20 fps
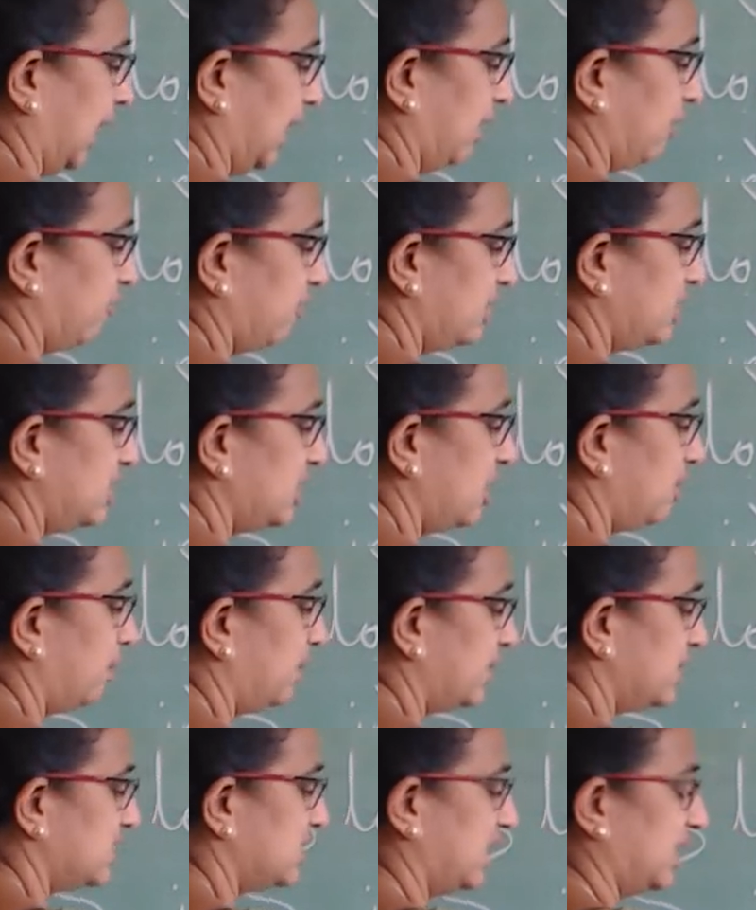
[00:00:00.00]
And when they are
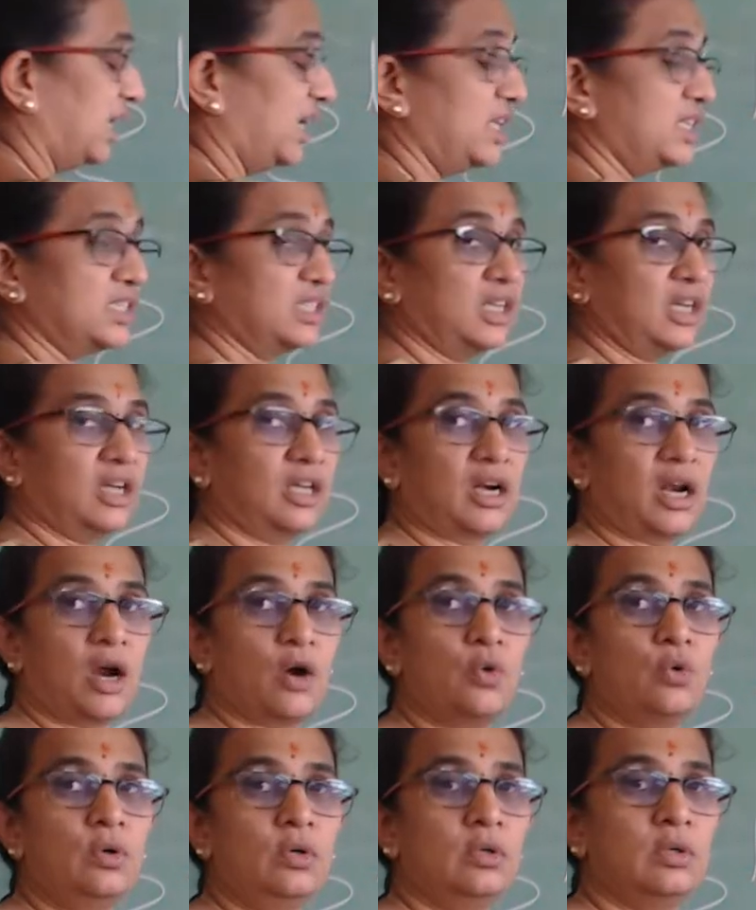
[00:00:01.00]
pressed against the
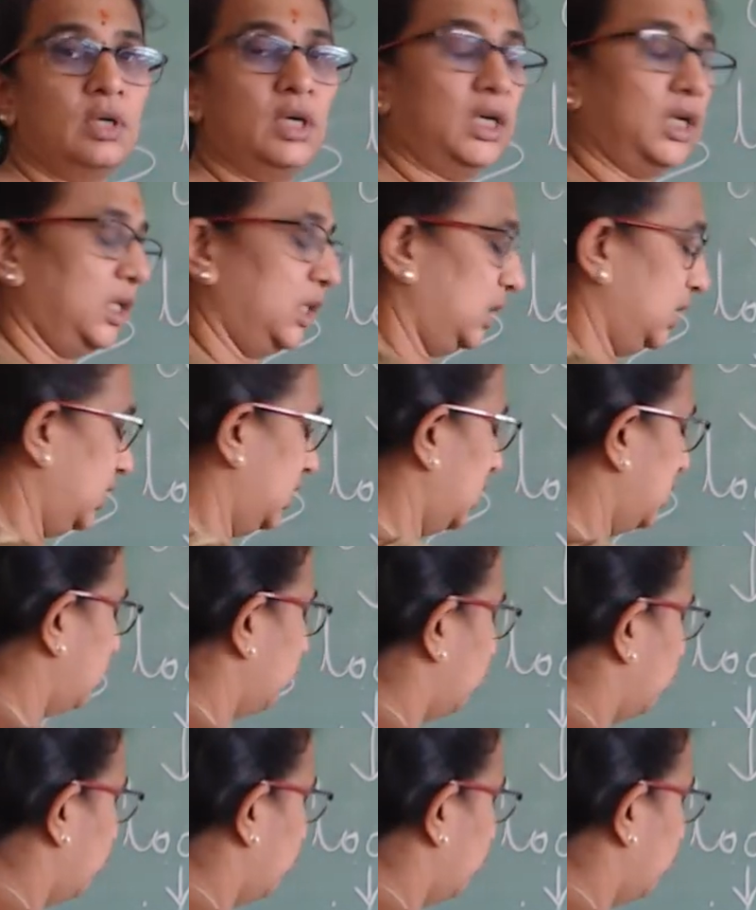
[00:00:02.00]
ground, it